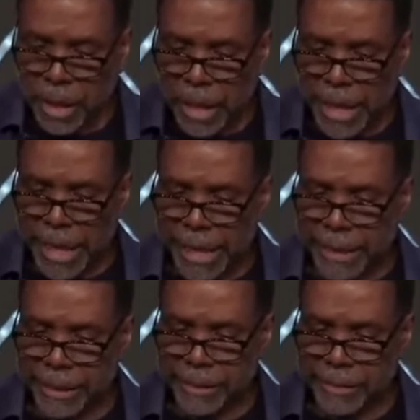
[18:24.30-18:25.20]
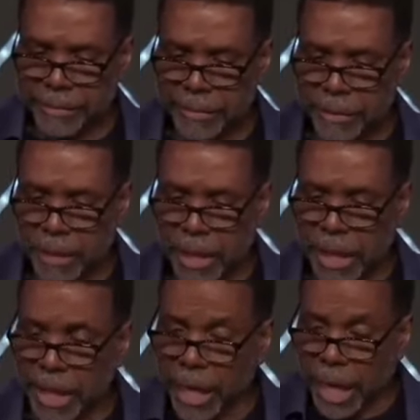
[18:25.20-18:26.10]

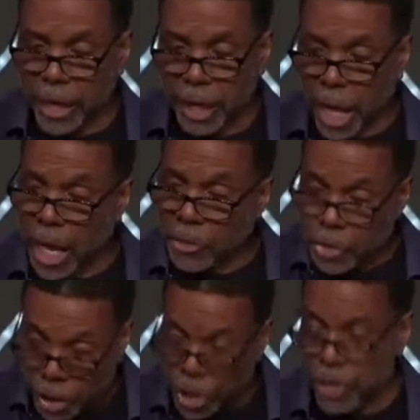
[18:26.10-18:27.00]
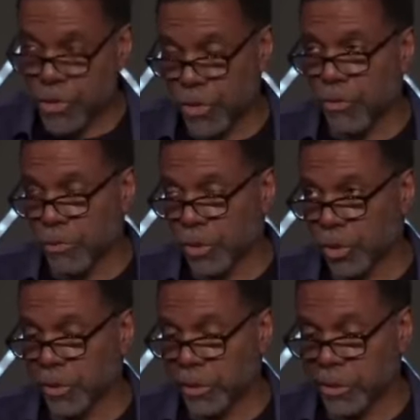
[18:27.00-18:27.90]
until you
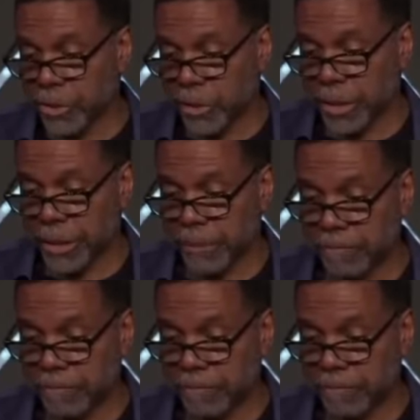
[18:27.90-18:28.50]
mature into a son,